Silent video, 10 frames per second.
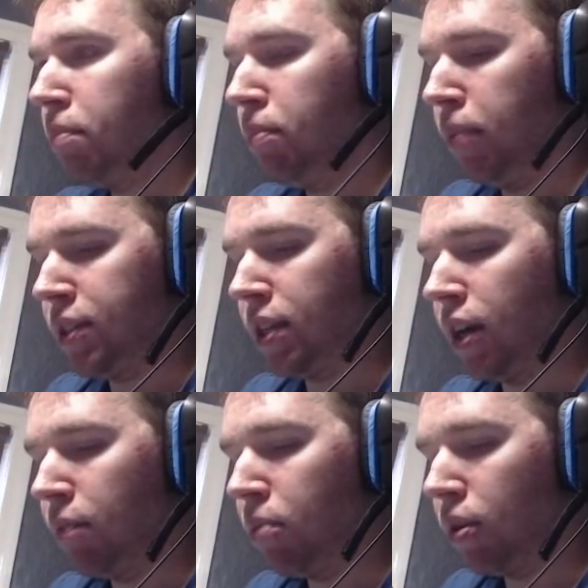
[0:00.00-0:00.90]
Plus, I
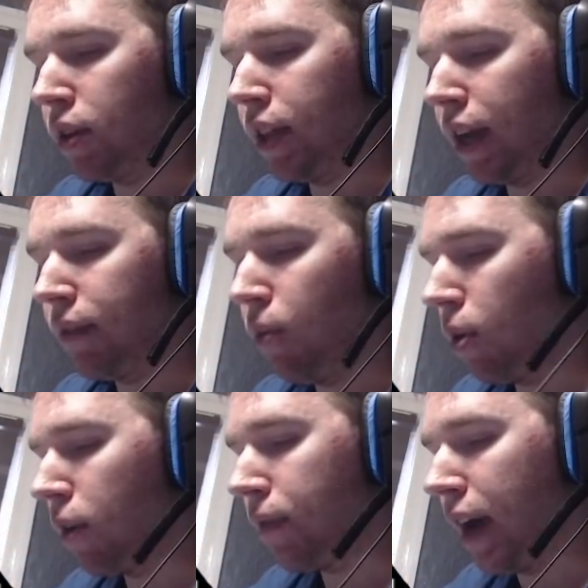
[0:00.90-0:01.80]
teleported like
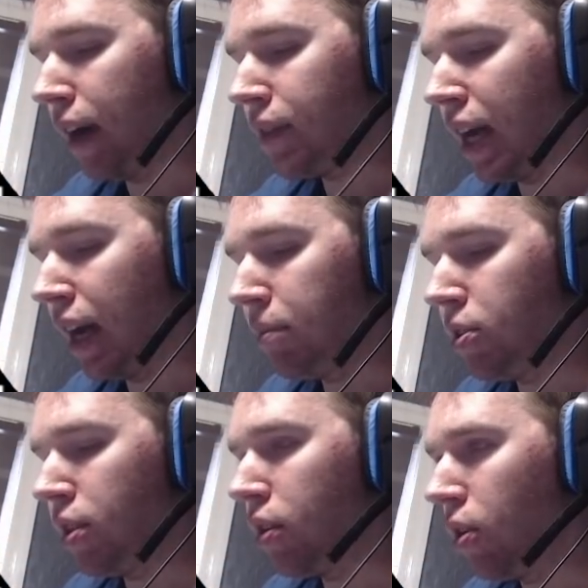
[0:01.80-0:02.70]
4 or 5 times
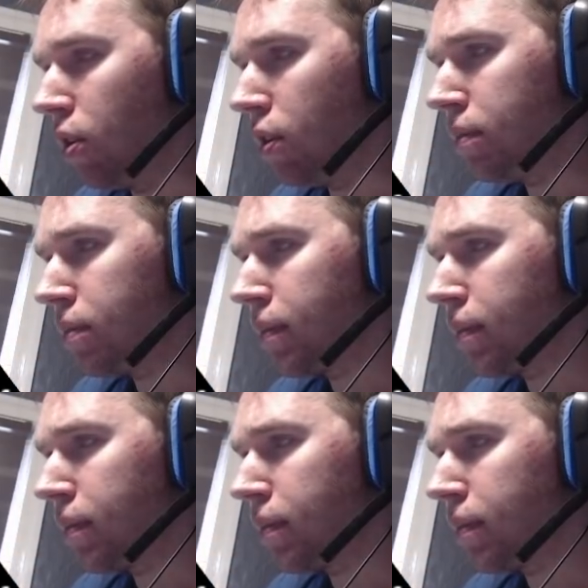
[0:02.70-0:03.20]
using gold.